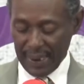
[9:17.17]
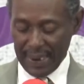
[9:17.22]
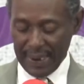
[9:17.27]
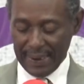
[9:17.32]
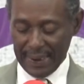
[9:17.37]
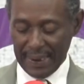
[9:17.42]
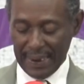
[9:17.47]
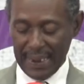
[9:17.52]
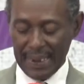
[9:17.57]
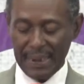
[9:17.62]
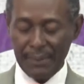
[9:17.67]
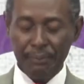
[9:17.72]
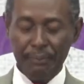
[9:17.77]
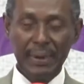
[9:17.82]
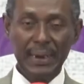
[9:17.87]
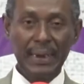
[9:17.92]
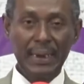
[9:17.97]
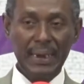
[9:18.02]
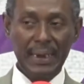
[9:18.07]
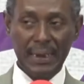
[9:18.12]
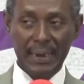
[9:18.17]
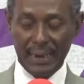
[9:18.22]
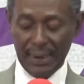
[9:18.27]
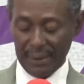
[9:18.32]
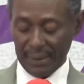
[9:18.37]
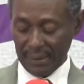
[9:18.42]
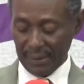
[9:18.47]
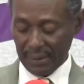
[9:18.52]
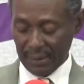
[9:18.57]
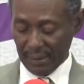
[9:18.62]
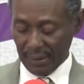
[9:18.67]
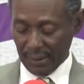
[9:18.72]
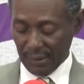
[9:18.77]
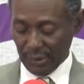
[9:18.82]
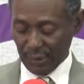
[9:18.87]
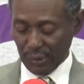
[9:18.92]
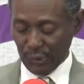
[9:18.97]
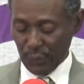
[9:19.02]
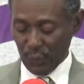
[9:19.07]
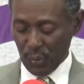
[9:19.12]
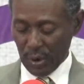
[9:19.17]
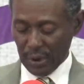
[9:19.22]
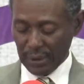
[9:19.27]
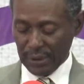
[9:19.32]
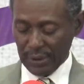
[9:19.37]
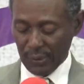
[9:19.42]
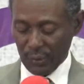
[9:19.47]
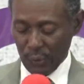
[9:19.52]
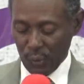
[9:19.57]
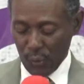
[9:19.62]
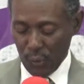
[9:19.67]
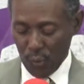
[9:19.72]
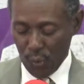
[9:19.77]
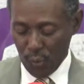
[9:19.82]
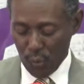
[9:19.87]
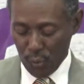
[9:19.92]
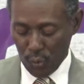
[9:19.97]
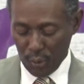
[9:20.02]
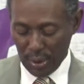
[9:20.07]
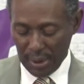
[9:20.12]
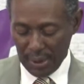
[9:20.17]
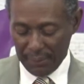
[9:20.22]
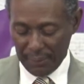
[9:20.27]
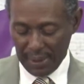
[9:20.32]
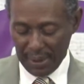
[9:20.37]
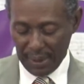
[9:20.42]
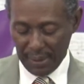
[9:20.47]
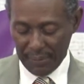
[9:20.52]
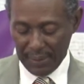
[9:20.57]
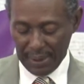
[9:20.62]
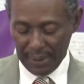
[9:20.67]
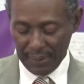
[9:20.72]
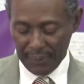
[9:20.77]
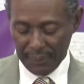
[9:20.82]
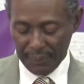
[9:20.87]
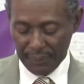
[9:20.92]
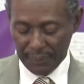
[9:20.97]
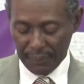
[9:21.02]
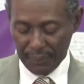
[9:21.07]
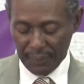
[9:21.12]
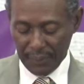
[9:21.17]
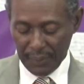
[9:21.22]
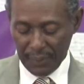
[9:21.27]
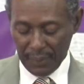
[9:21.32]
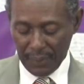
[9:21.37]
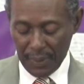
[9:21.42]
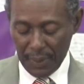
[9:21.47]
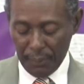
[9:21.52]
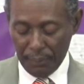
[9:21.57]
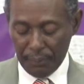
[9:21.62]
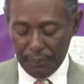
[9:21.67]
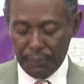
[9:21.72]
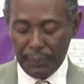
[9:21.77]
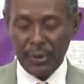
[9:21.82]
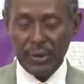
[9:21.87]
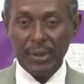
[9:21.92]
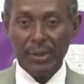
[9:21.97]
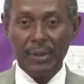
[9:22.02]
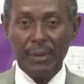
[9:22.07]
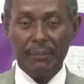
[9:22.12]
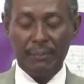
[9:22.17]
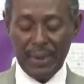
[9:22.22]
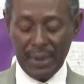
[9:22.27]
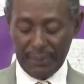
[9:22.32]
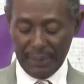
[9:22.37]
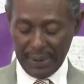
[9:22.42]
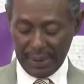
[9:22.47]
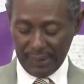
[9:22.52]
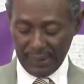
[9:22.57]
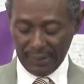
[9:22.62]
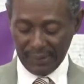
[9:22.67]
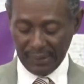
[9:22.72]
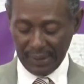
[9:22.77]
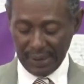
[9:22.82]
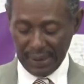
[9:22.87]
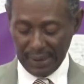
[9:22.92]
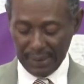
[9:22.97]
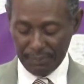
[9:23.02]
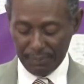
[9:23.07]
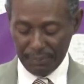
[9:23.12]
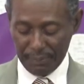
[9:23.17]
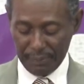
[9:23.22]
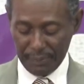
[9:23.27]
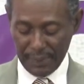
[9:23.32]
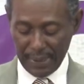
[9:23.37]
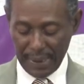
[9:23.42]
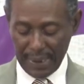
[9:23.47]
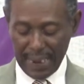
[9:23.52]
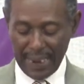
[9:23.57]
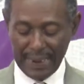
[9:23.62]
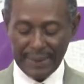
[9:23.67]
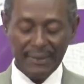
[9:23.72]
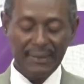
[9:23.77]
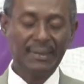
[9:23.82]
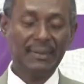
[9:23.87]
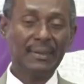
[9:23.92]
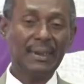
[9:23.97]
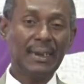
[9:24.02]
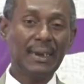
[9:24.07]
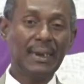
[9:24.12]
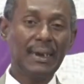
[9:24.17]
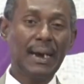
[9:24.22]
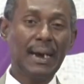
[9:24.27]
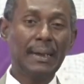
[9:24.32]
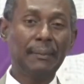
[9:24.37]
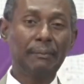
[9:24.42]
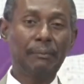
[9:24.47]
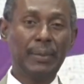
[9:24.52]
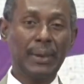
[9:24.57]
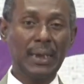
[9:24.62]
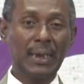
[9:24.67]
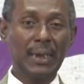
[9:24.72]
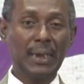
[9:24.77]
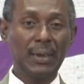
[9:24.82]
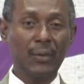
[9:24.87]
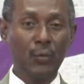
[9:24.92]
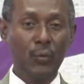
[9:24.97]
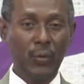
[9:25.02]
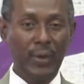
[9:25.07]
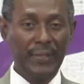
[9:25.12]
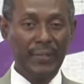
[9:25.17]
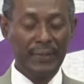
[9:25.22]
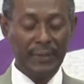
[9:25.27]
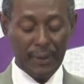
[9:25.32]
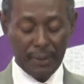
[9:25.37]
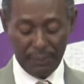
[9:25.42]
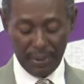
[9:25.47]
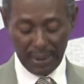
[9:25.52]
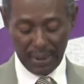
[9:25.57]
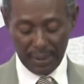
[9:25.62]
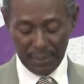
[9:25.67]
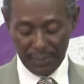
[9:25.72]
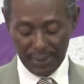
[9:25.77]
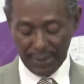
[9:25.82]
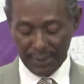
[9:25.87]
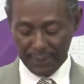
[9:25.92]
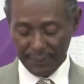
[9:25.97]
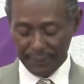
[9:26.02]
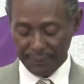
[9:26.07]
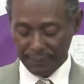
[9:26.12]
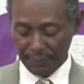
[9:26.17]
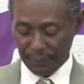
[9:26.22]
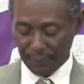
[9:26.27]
and like Peninnah, she wanted to hold a baby, put the baby to sleep, and sing and play with the baby.